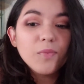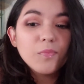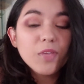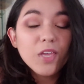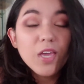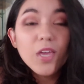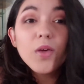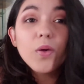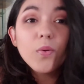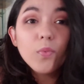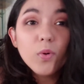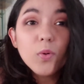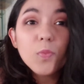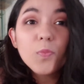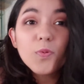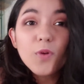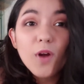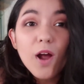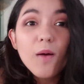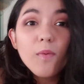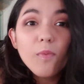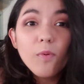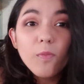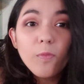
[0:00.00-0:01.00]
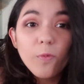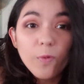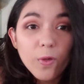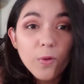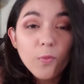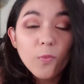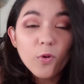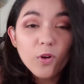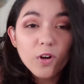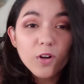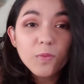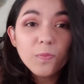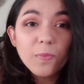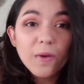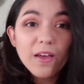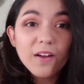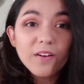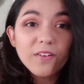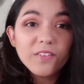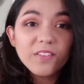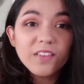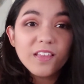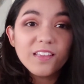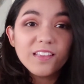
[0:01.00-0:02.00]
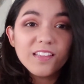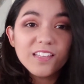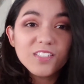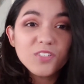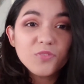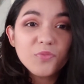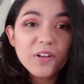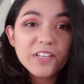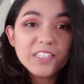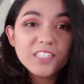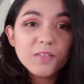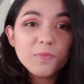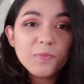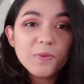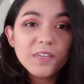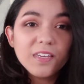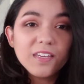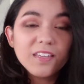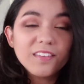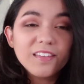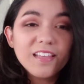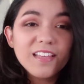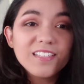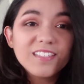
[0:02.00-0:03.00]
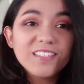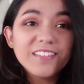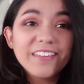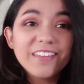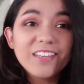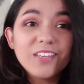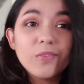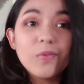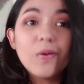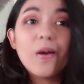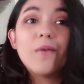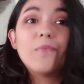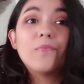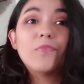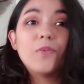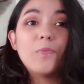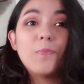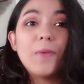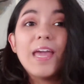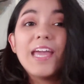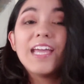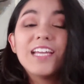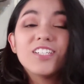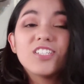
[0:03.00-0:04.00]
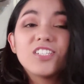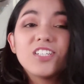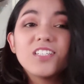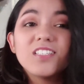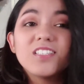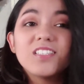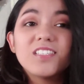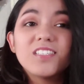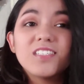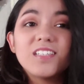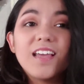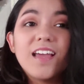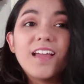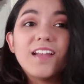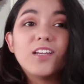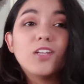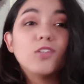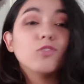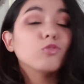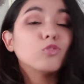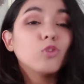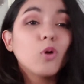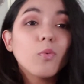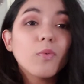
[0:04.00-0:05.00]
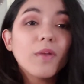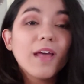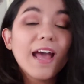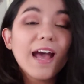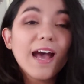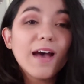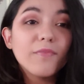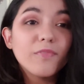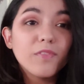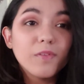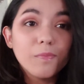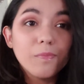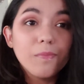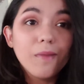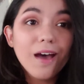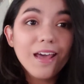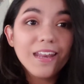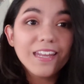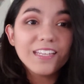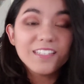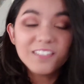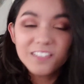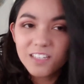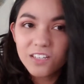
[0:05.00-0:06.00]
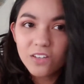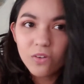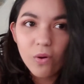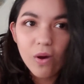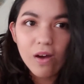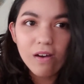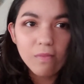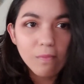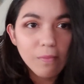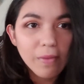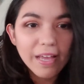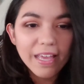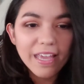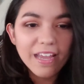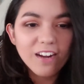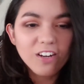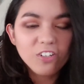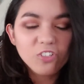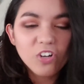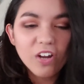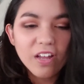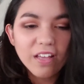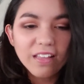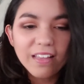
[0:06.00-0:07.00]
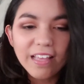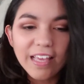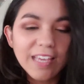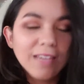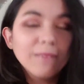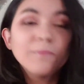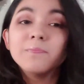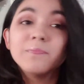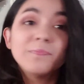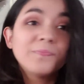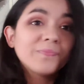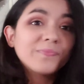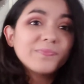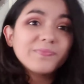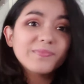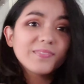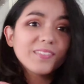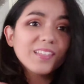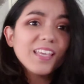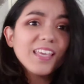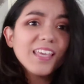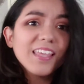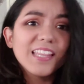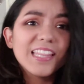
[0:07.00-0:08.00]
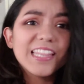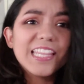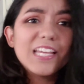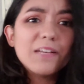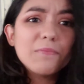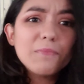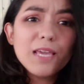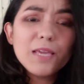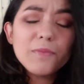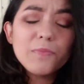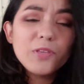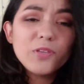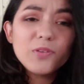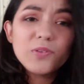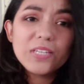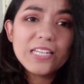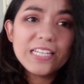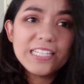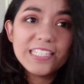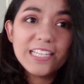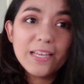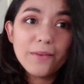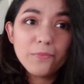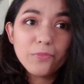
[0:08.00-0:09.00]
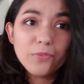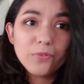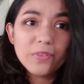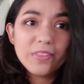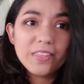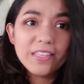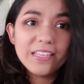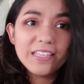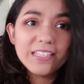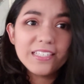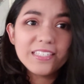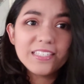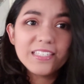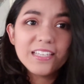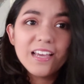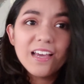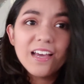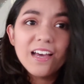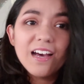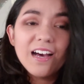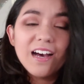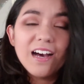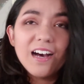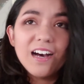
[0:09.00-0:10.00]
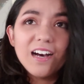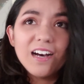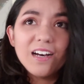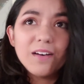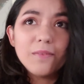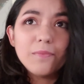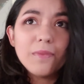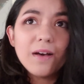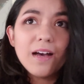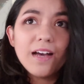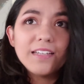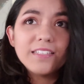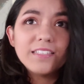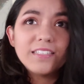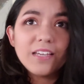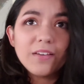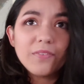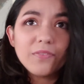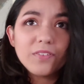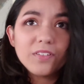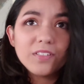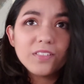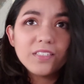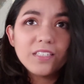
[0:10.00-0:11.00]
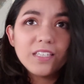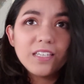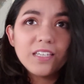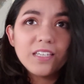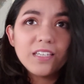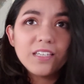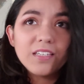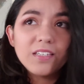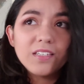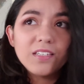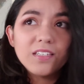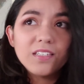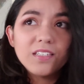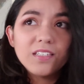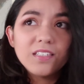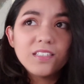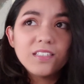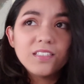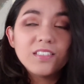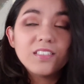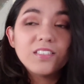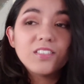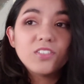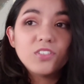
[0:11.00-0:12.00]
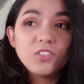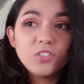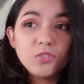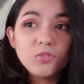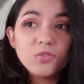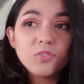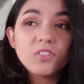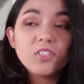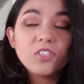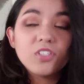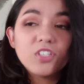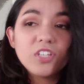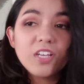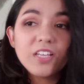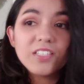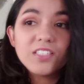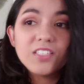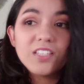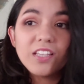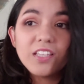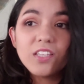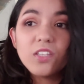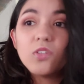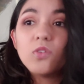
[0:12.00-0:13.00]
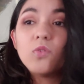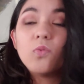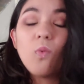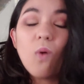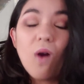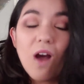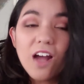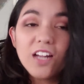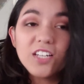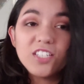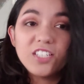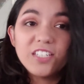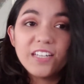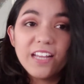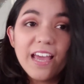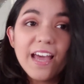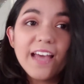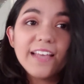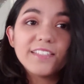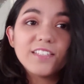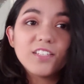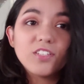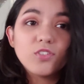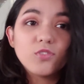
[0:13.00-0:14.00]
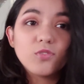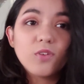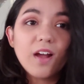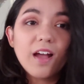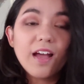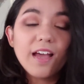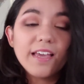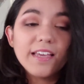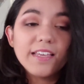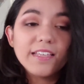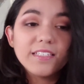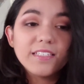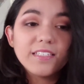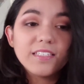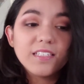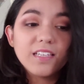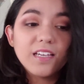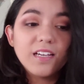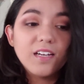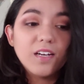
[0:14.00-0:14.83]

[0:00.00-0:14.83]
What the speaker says: It will probably work better than this recipe, unless like you have the patience and you don't have the money to go out and buy air dry clay. Then maybe you can attempt with this. I definitely do suggest like you watch it as it dries.